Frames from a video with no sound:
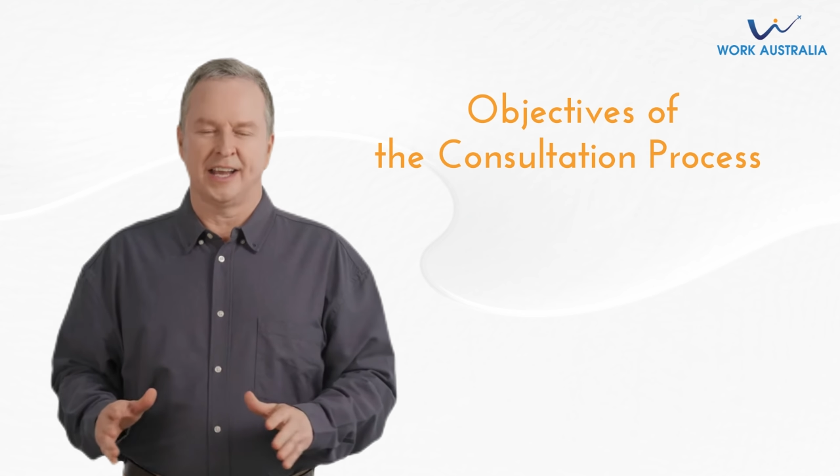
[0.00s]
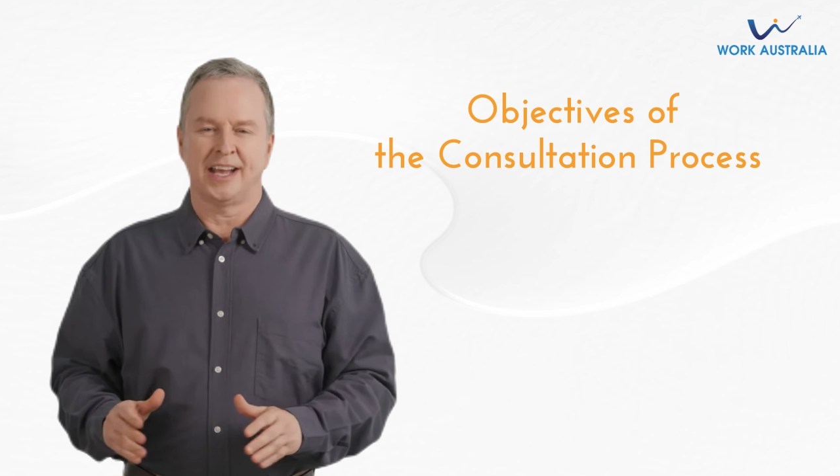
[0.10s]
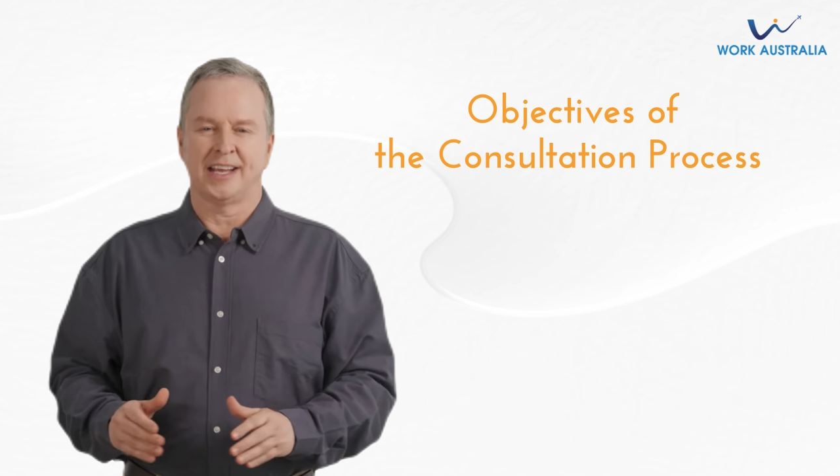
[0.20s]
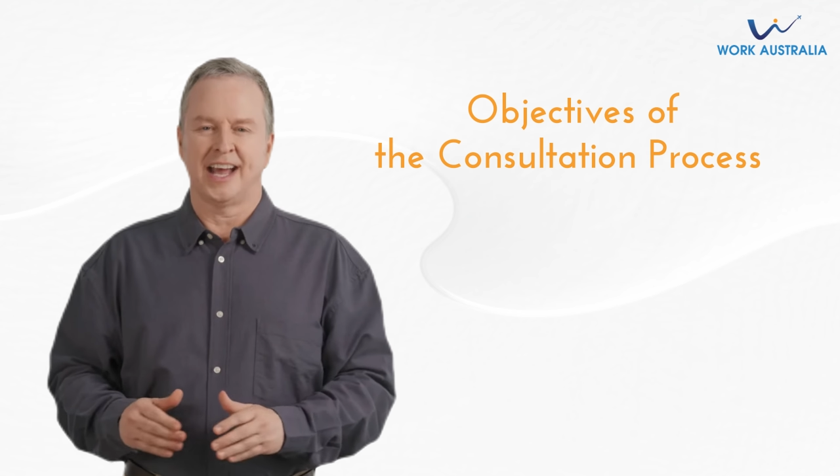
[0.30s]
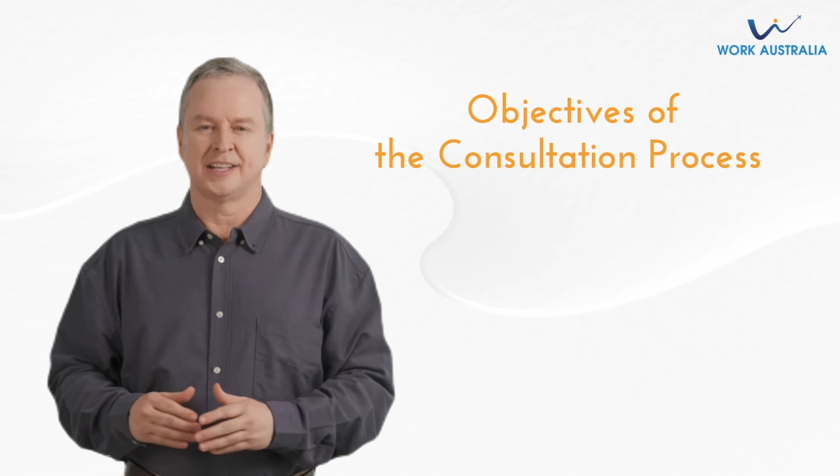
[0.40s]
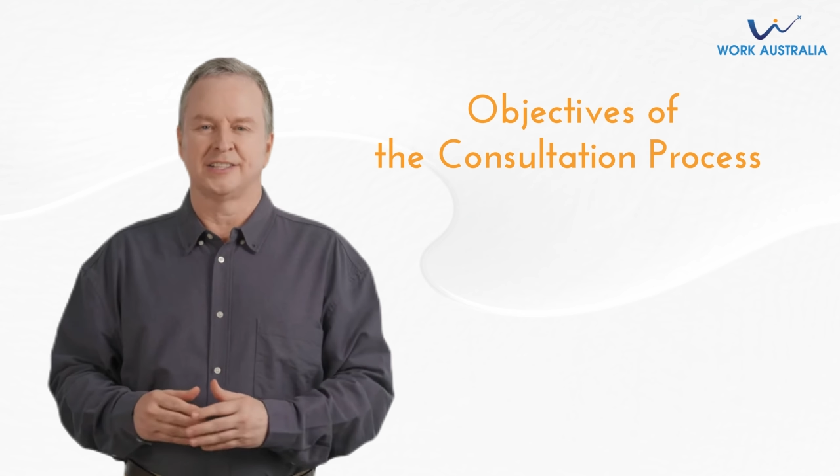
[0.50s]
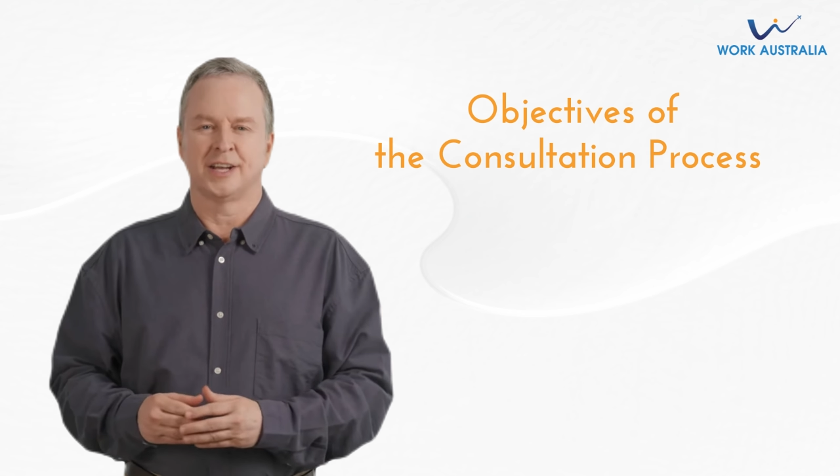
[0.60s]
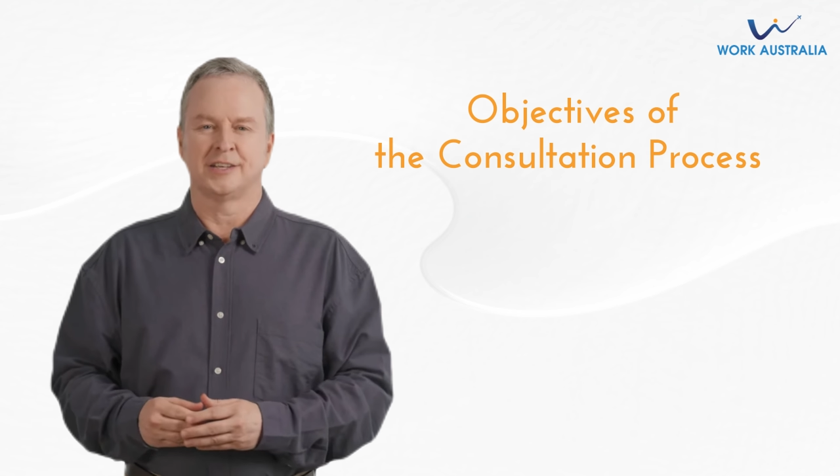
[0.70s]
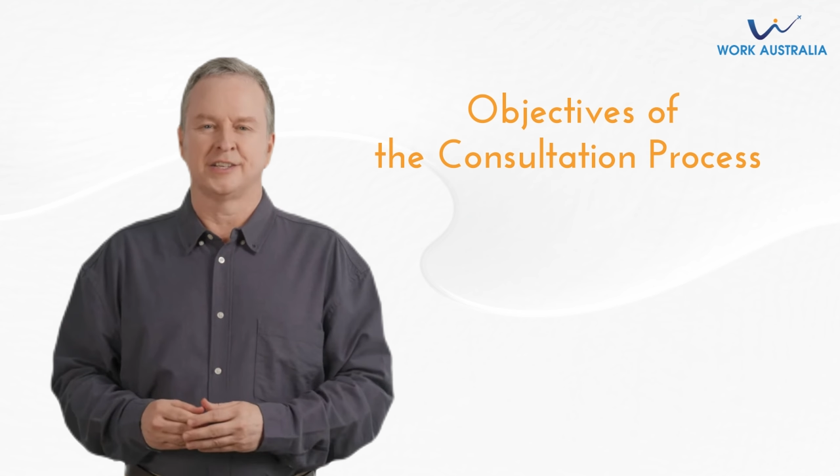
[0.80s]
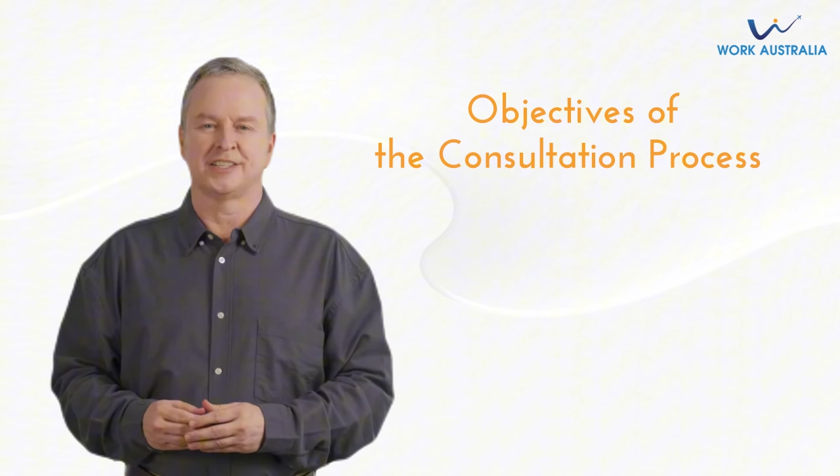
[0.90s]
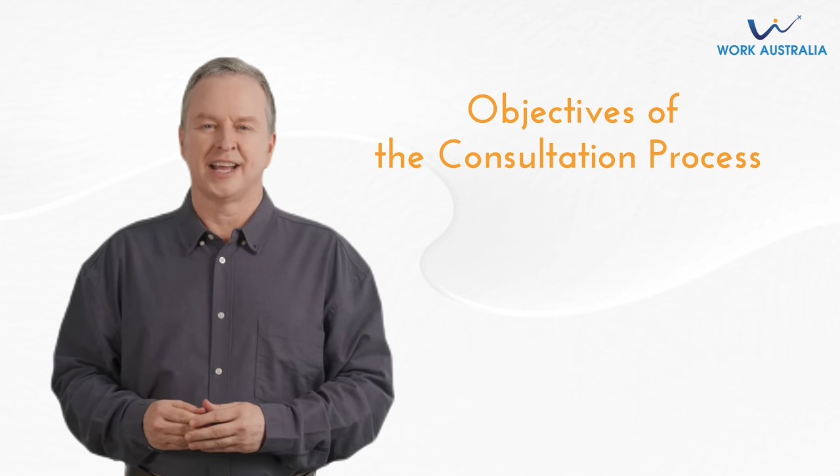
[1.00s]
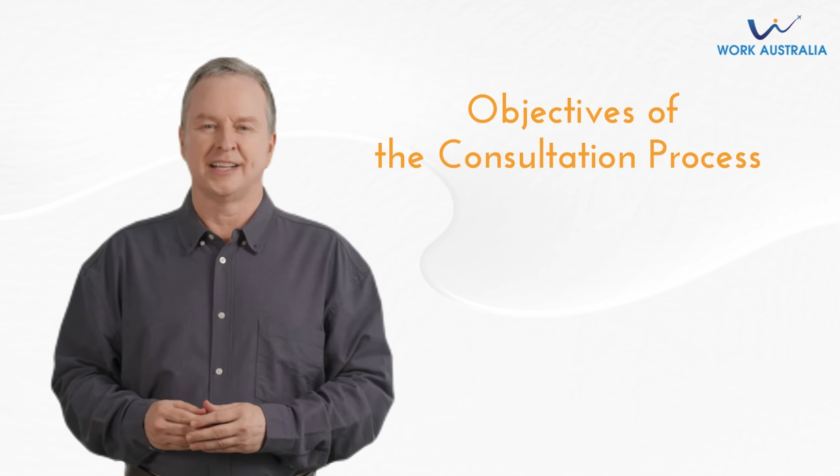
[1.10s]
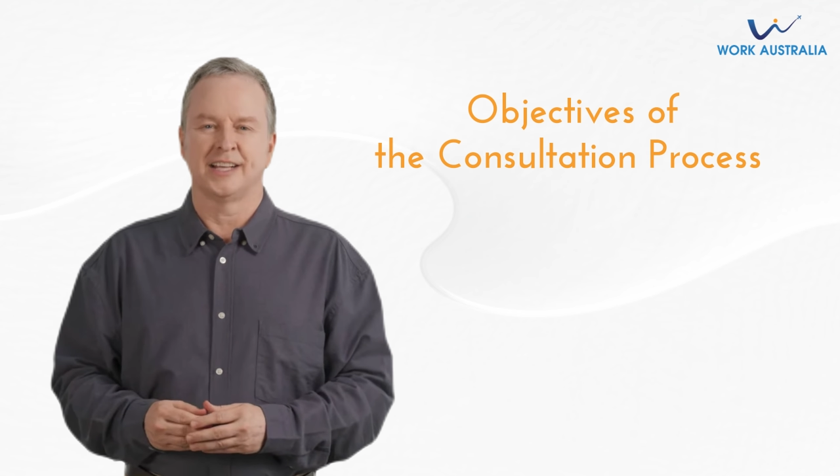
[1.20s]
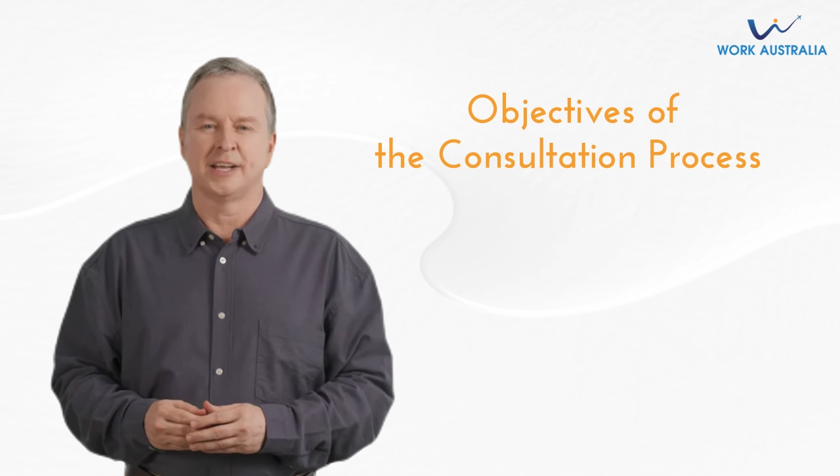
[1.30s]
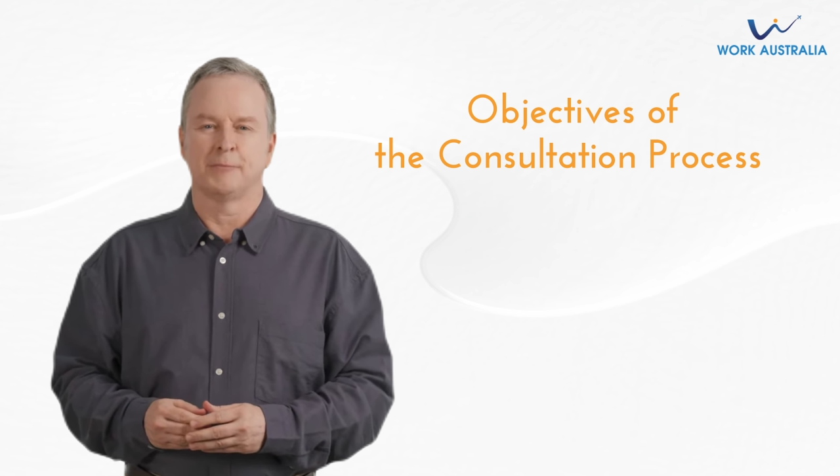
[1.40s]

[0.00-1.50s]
enhance understanding